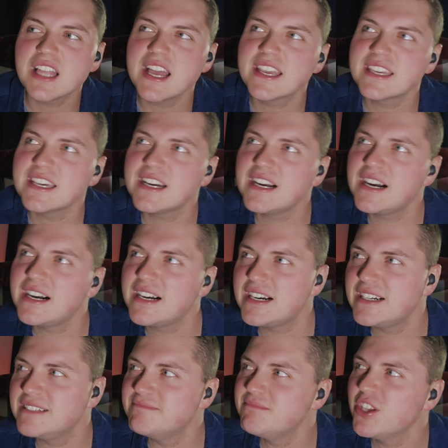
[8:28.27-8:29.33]
like,
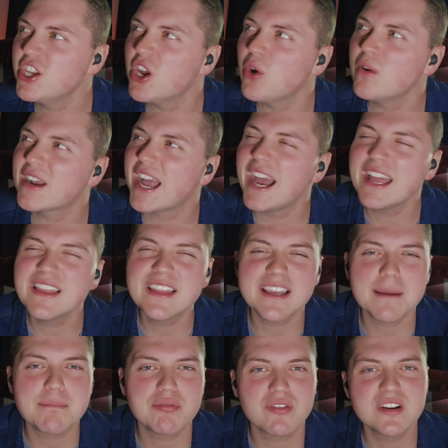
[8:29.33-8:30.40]
kind of
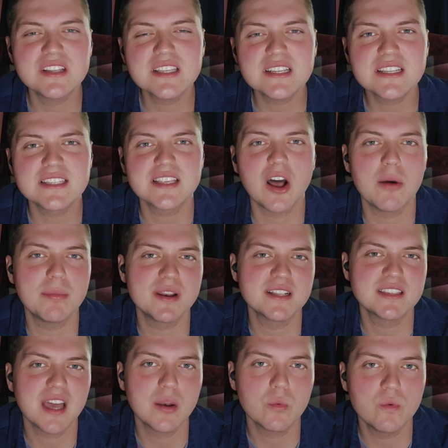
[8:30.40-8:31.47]
like a prison cell, but
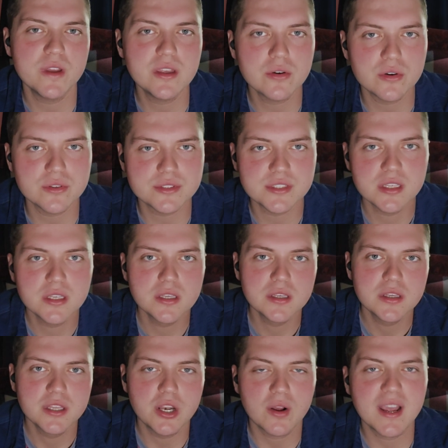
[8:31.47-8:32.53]
it's on wheels.
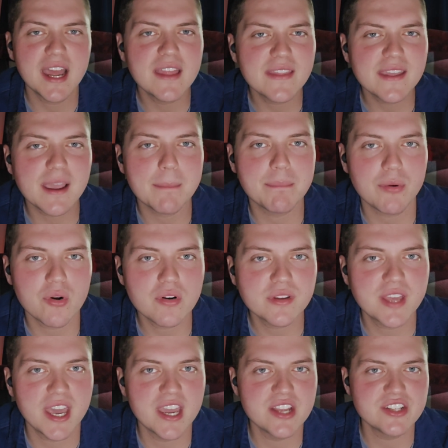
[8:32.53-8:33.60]
Kind of like a bird
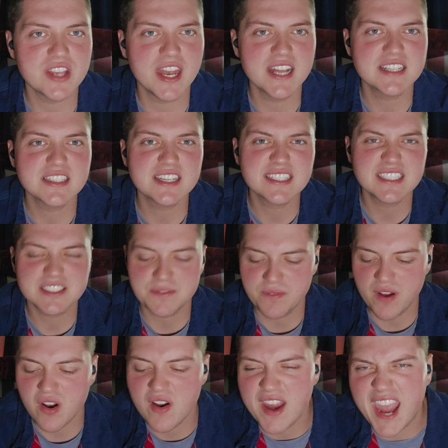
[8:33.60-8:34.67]
cage, and it's like this
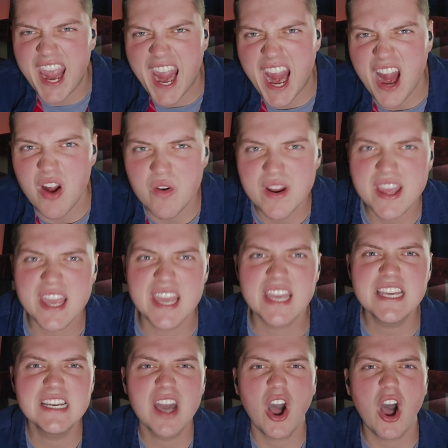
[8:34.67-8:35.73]
very hairy,
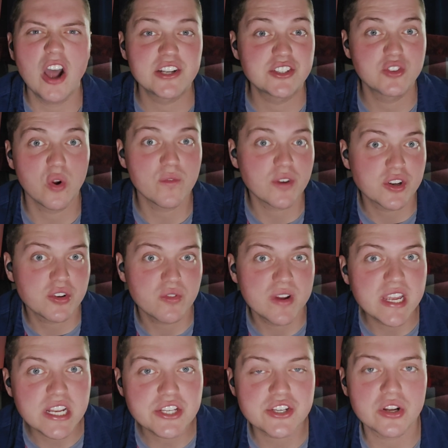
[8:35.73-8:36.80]
hunched-over
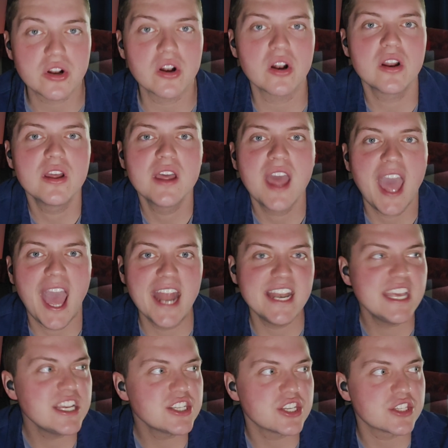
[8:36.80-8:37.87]
creature. And
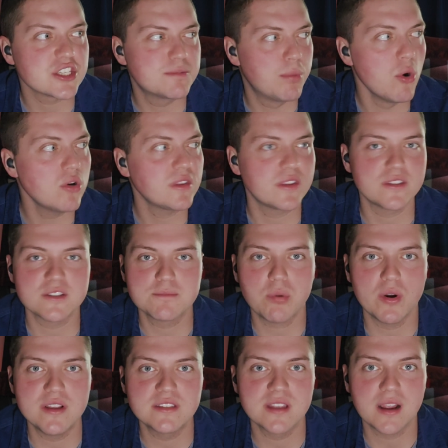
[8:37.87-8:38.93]
he's just spooked at this
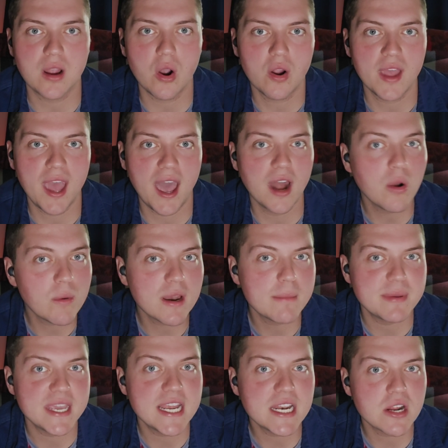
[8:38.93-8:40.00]
point. He's like, okay, I don't want
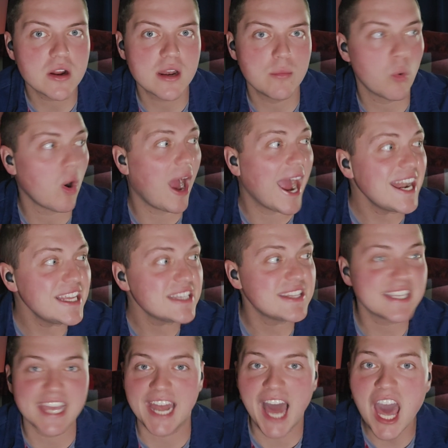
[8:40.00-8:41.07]
to be in here anymore. I need
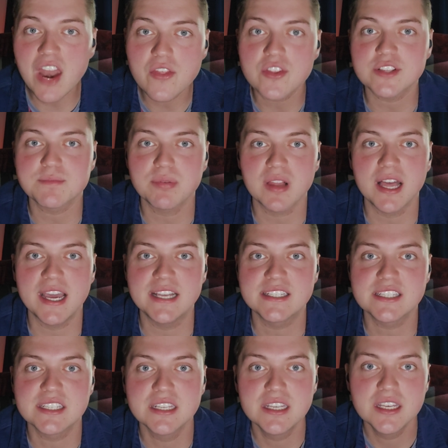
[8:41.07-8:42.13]
to get out of this
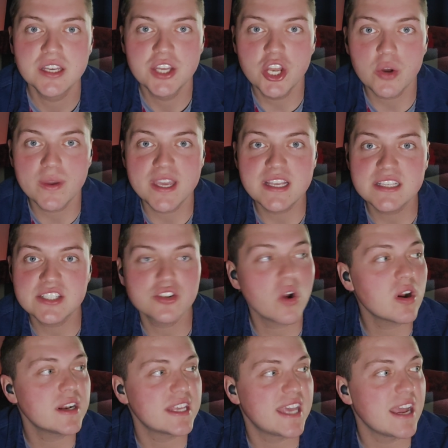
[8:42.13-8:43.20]
place. He's
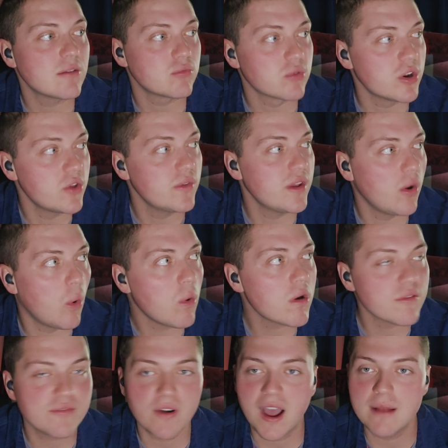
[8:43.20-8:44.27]
starting to get really
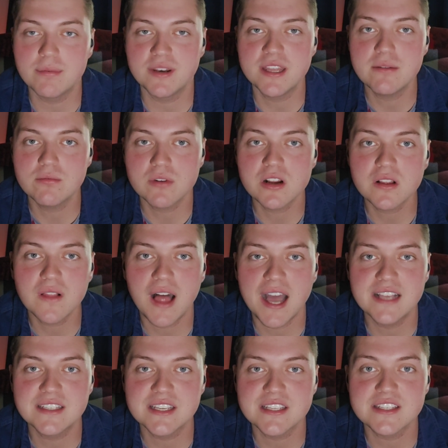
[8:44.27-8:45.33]
horrified, but he
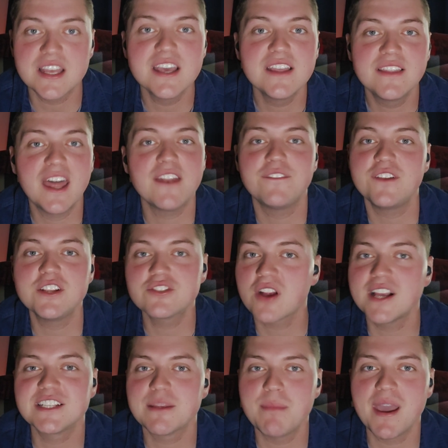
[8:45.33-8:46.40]
realizes that if he
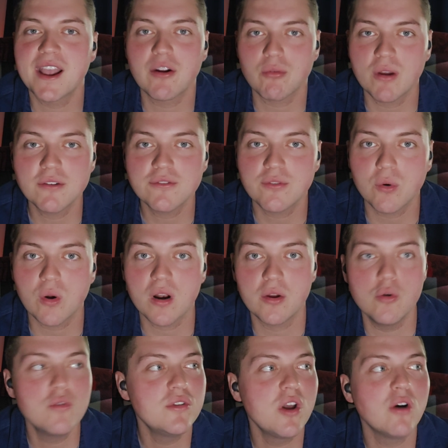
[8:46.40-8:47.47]
tries to make a run for
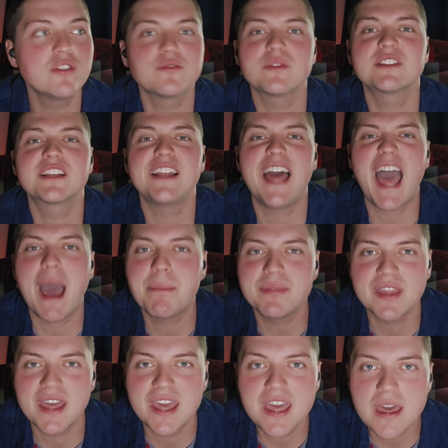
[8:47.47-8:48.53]
it, who knows what's going to
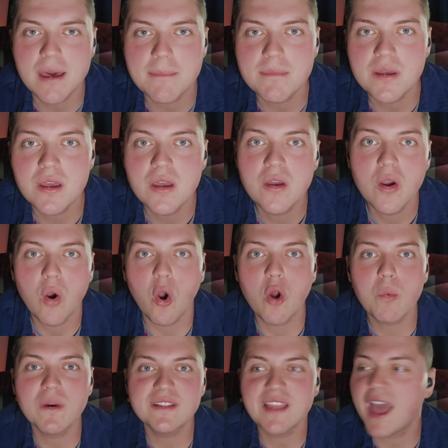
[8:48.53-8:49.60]
happen to him,
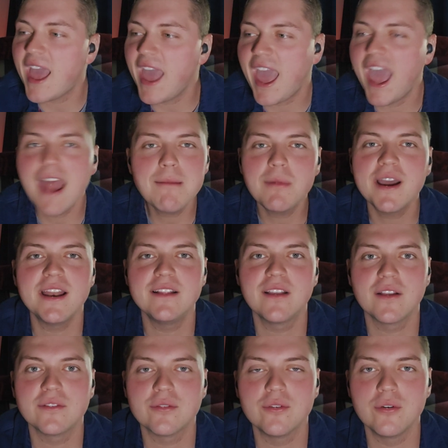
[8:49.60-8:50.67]
or what that hand might have
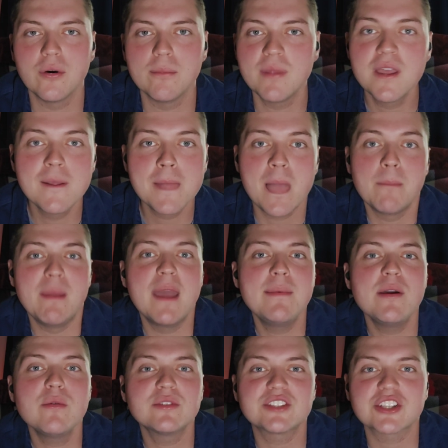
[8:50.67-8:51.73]
done to him.
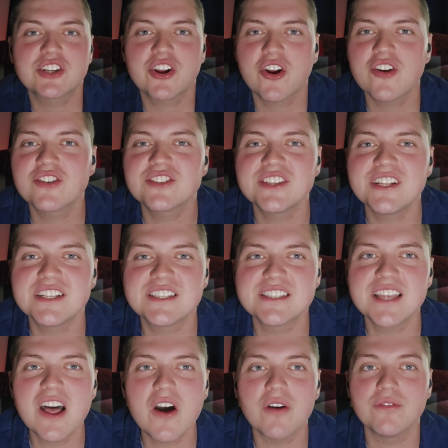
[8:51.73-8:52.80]
Maybe it was a curse in
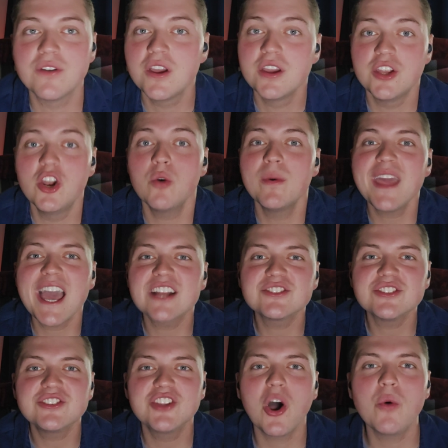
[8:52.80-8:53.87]
itself. We
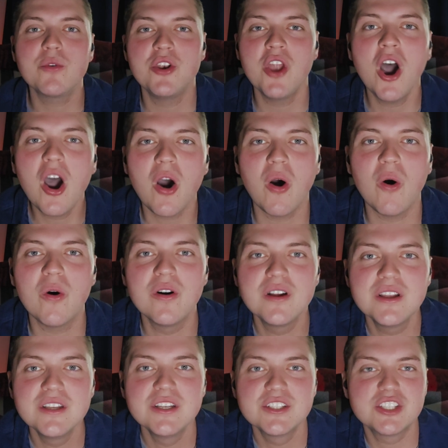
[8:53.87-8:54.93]
actually don't know.
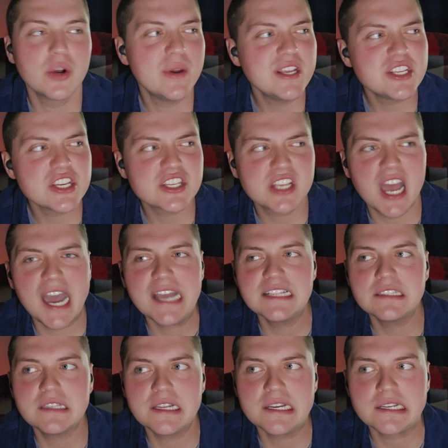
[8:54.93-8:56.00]
So he just kind
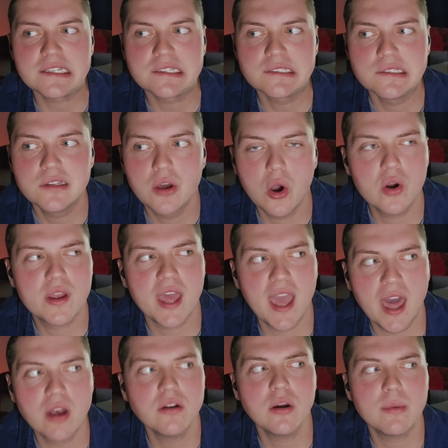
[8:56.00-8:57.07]
of like,
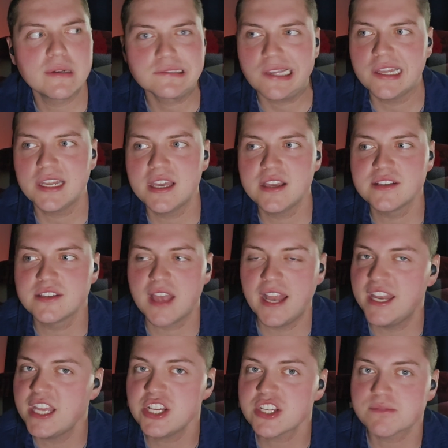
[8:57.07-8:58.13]
okay, I don't know what that is.
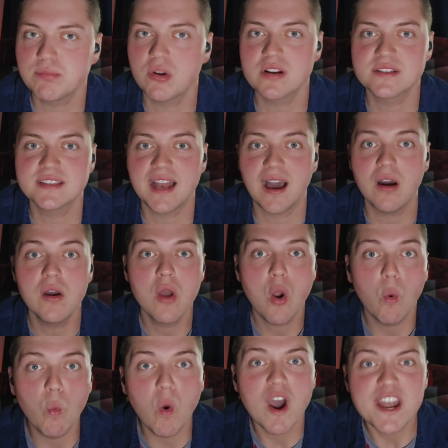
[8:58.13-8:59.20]
And he just blurts out,
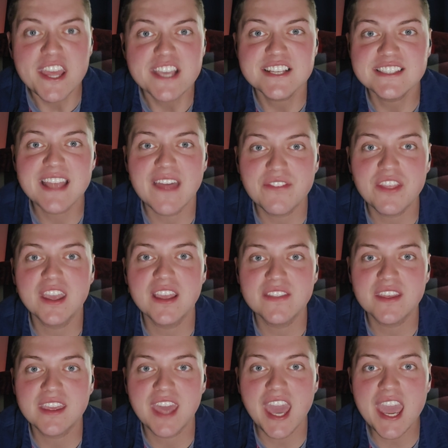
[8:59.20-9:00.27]
what is that thing
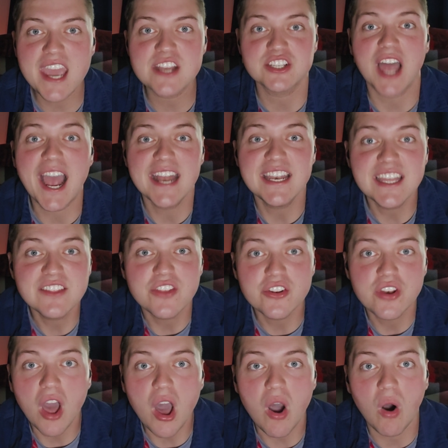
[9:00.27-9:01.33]
in the cage? I need to
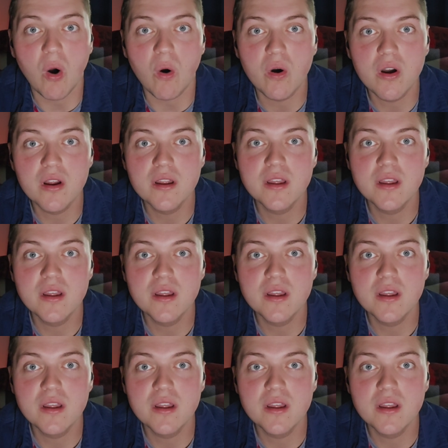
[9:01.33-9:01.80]
know.